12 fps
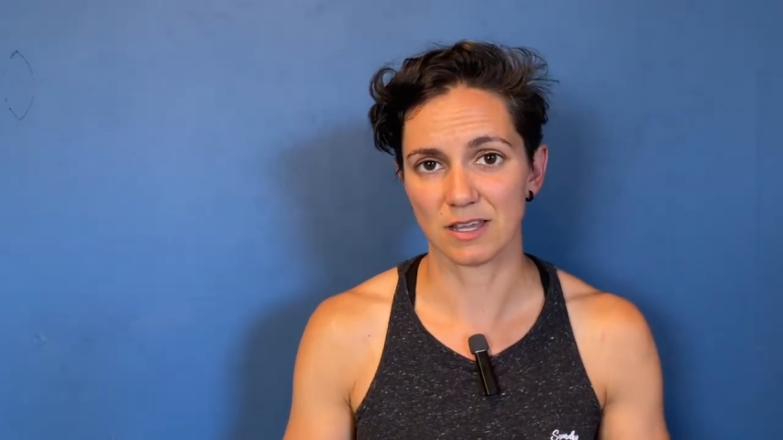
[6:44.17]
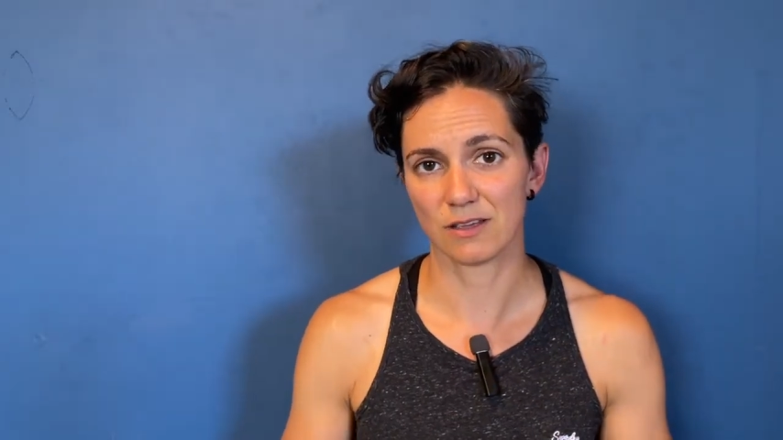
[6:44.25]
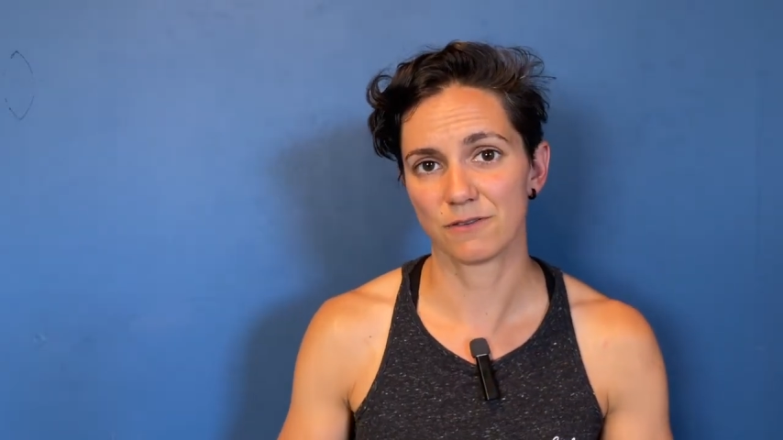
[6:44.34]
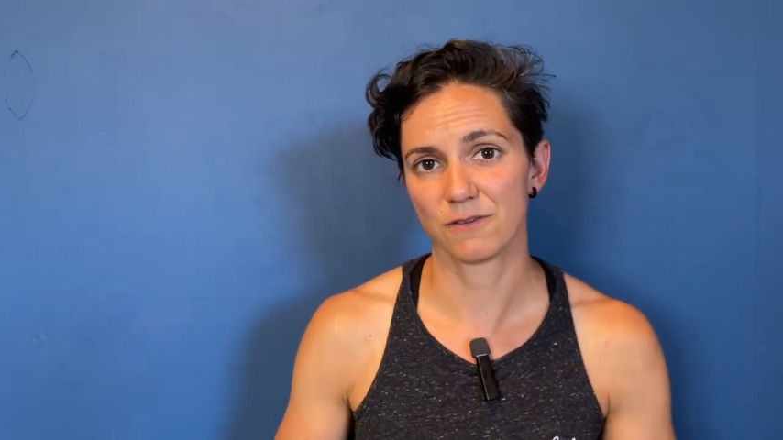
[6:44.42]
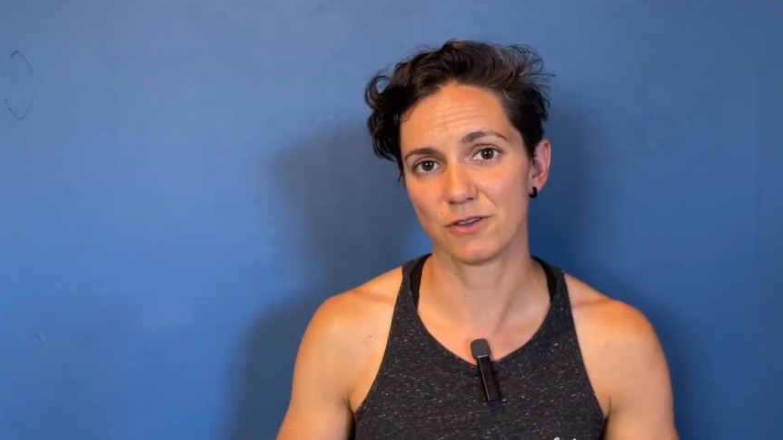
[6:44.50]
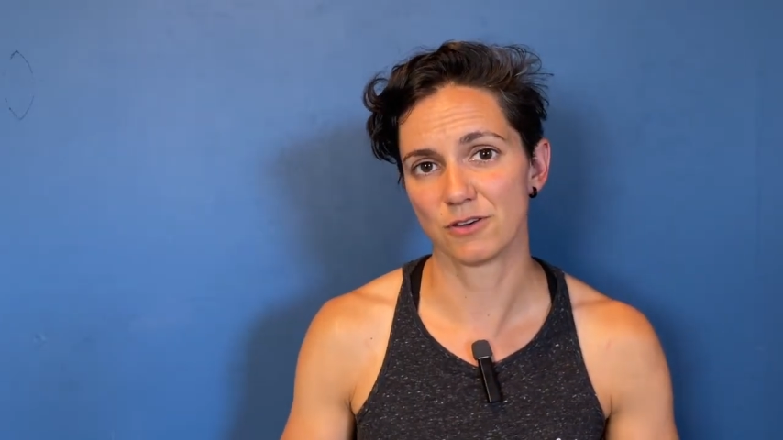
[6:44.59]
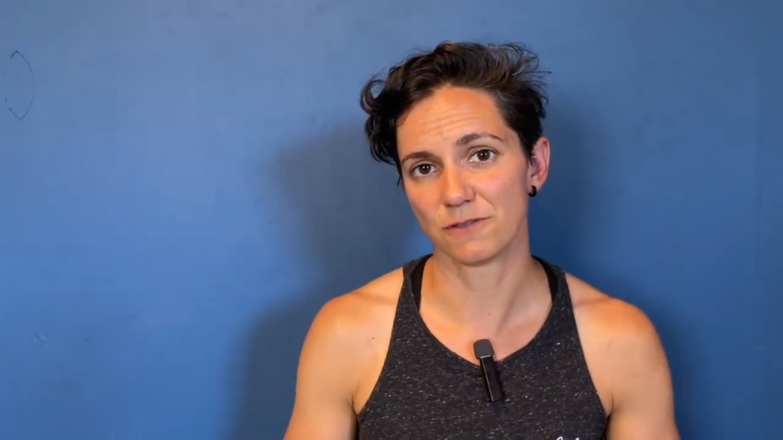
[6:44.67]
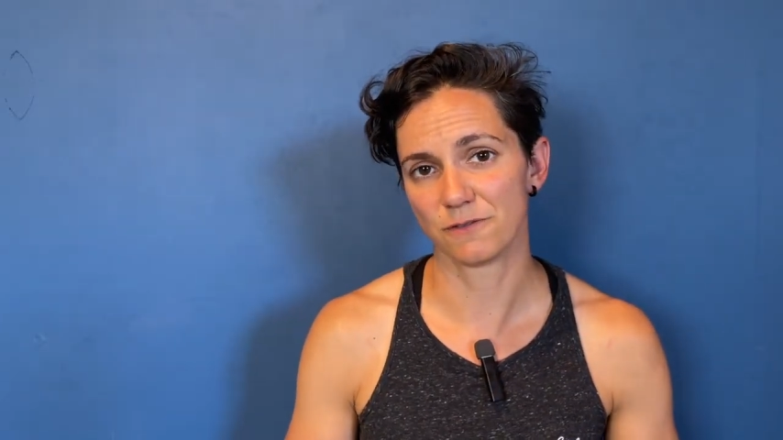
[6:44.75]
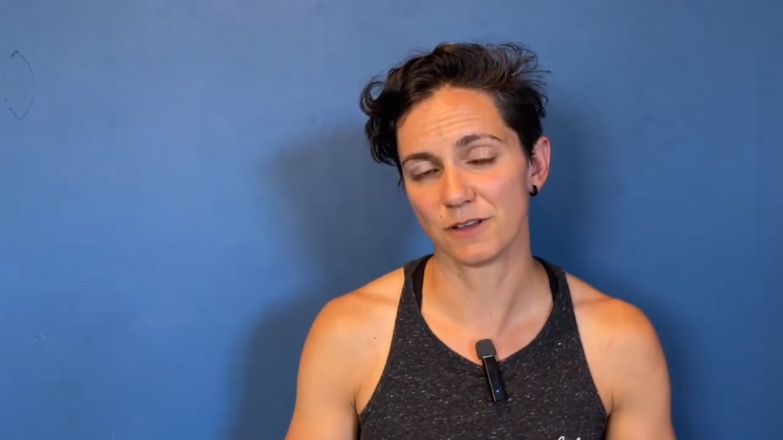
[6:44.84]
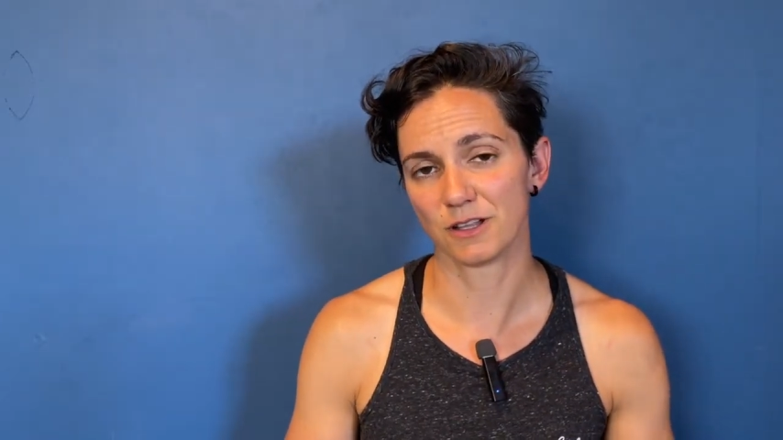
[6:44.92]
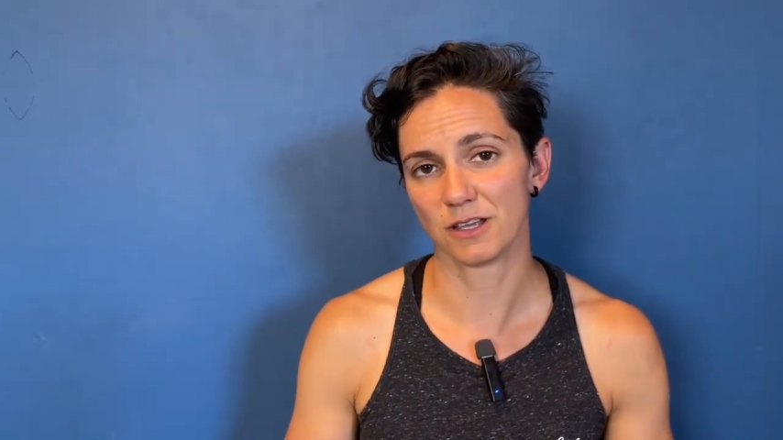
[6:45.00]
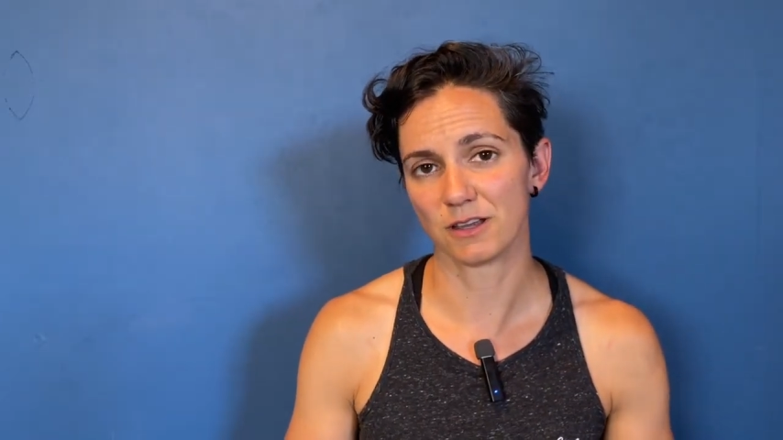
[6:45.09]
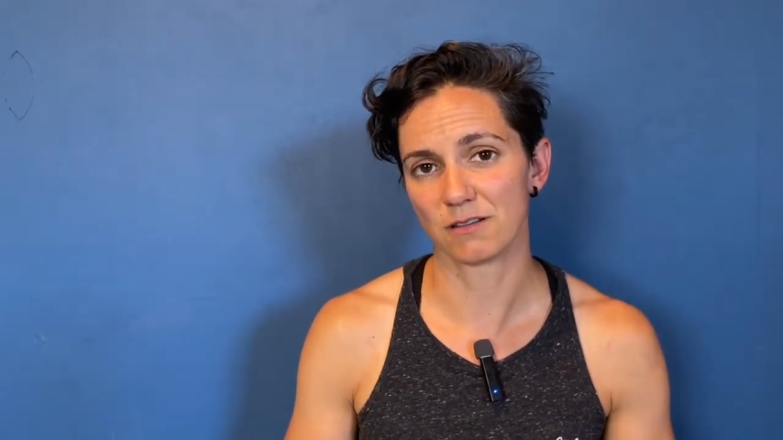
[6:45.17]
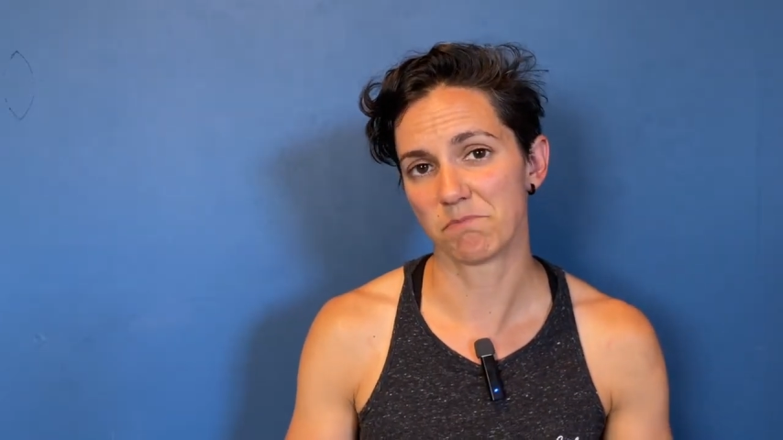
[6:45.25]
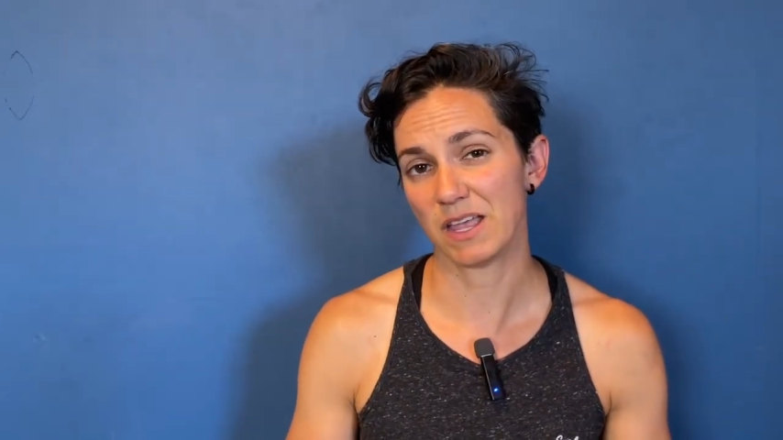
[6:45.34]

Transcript: if you're feeling